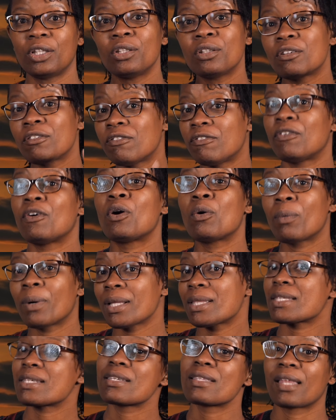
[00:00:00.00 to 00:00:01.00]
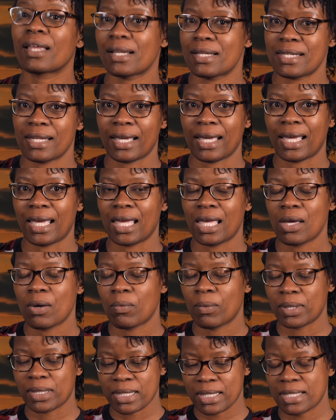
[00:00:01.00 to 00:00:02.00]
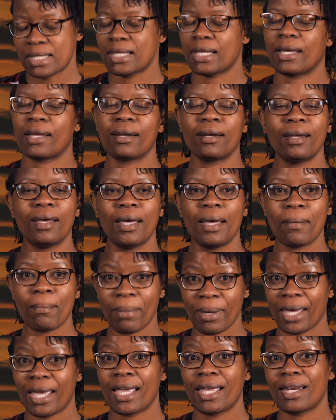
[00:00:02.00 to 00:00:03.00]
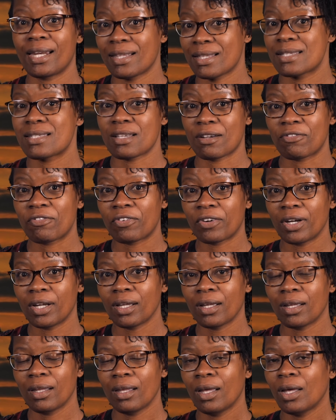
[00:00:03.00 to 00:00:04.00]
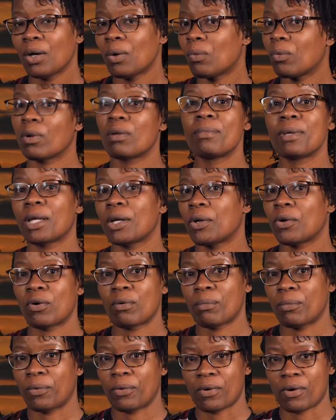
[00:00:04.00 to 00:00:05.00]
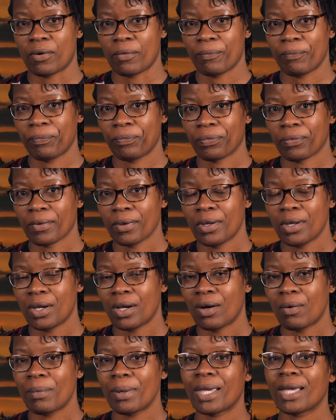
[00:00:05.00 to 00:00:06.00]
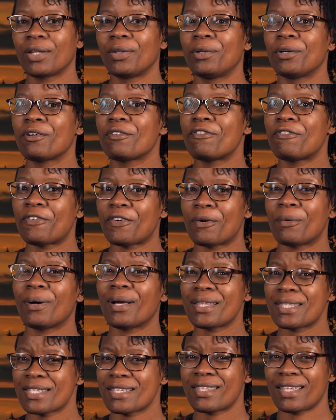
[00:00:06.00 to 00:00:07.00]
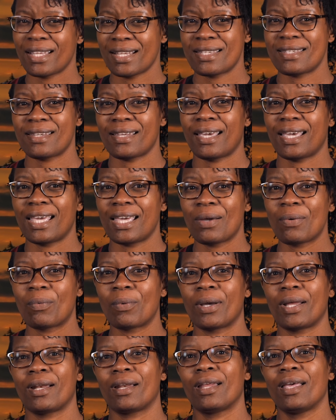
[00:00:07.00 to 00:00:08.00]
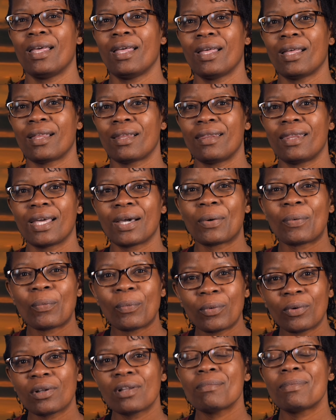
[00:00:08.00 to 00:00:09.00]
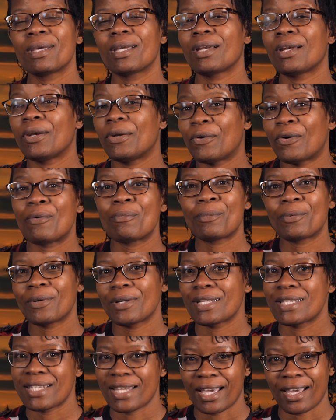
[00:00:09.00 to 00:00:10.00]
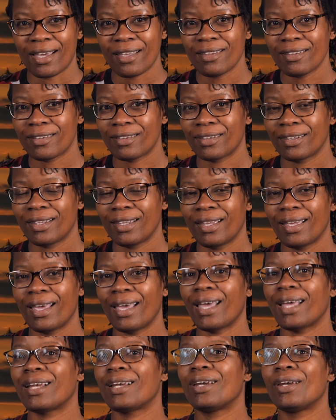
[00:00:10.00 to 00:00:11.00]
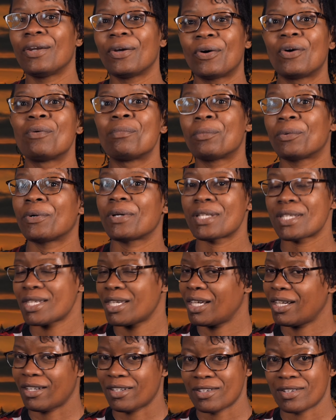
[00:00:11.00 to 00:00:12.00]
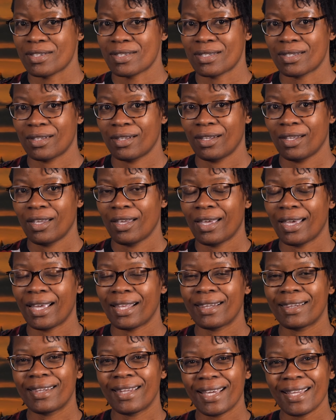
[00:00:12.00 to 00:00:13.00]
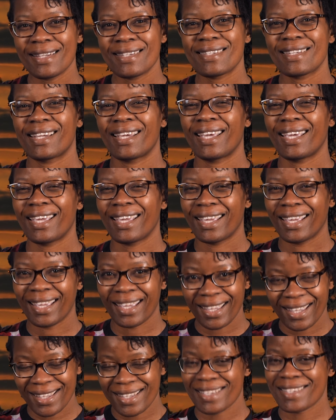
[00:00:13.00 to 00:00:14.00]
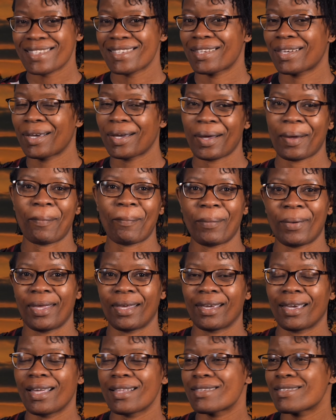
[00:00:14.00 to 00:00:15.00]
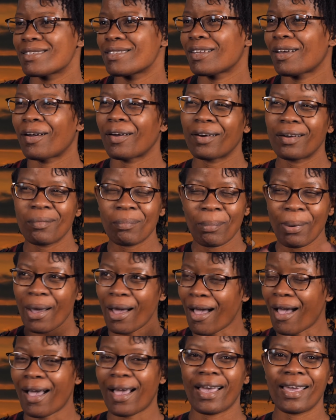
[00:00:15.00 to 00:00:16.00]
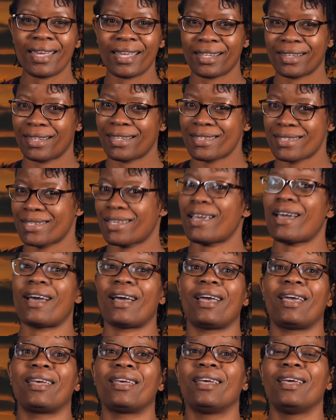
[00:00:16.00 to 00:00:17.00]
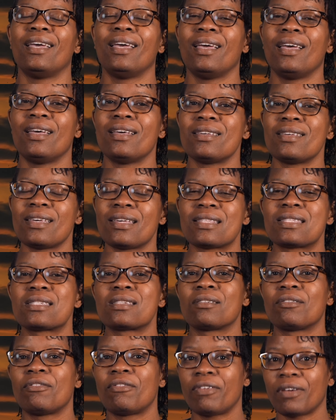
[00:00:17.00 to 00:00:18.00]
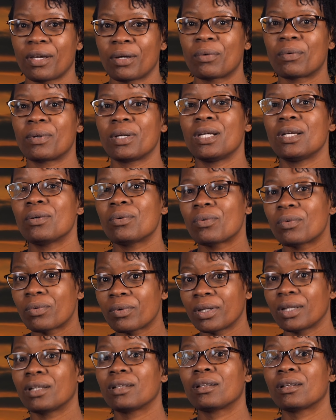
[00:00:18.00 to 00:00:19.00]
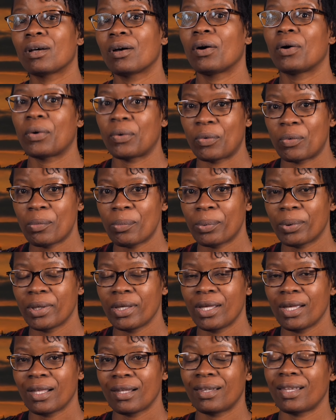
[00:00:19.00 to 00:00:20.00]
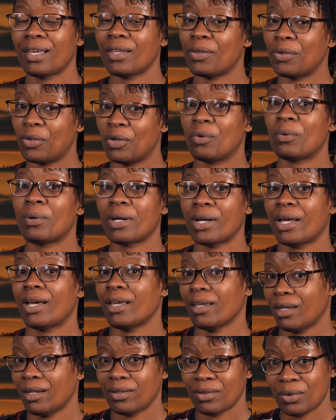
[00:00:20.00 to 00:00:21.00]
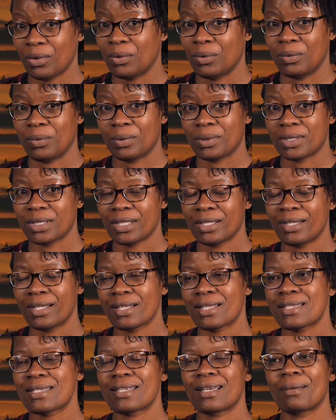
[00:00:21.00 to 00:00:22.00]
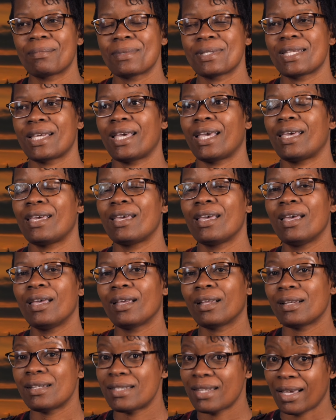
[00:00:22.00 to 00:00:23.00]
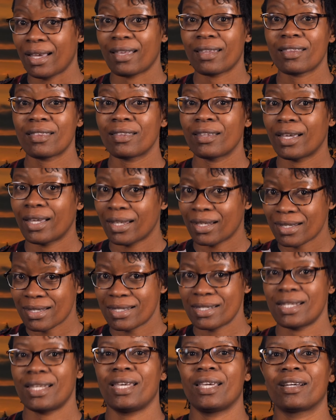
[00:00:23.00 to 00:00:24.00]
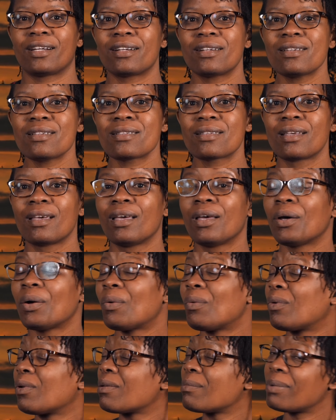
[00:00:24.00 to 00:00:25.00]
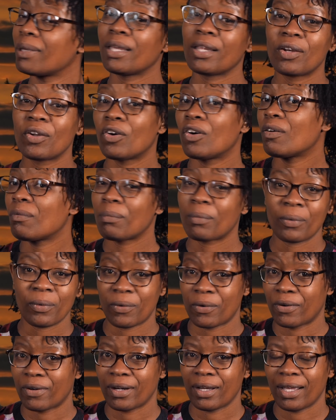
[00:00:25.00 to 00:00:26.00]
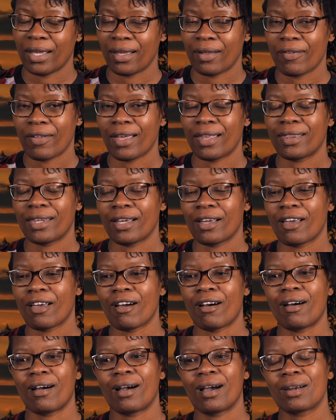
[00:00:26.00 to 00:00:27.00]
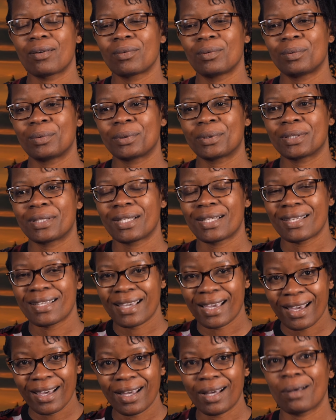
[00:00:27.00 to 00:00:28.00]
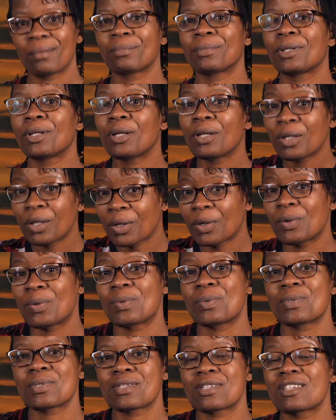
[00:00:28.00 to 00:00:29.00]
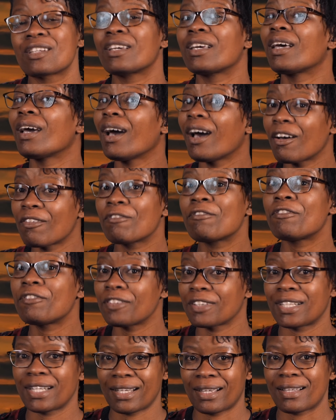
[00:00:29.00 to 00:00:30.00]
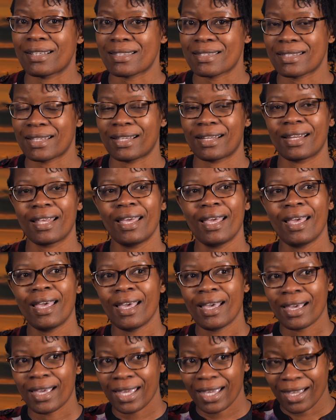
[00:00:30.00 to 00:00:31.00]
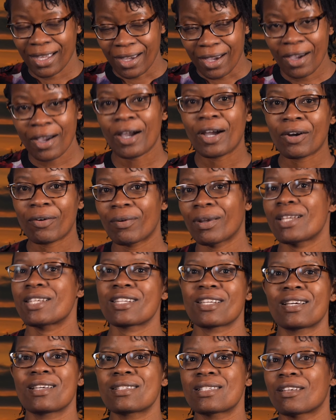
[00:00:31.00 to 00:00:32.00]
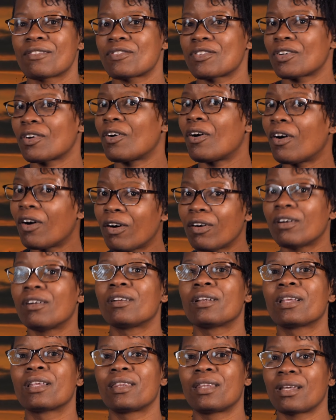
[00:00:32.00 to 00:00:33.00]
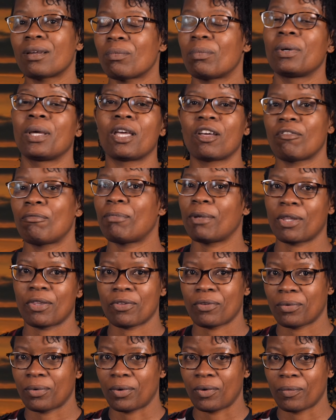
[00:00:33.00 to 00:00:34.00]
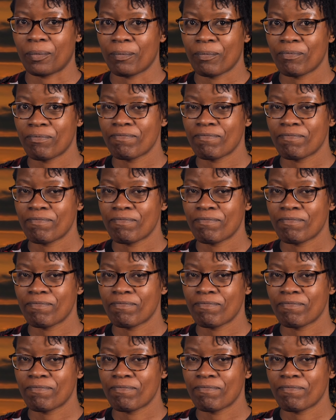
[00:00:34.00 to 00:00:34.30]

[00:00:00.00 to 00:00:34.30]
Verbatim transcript: look forward to that day when sin, pain, and suffering will be no more. We can look forward to that day when there will be no more death and no more tears. And that day is coming. It's not a pie in the sky. It's a very real hope that you and I can hold that someday death and tears will be no more, and that God will come close to comfort us and encourage us after all that we have been through.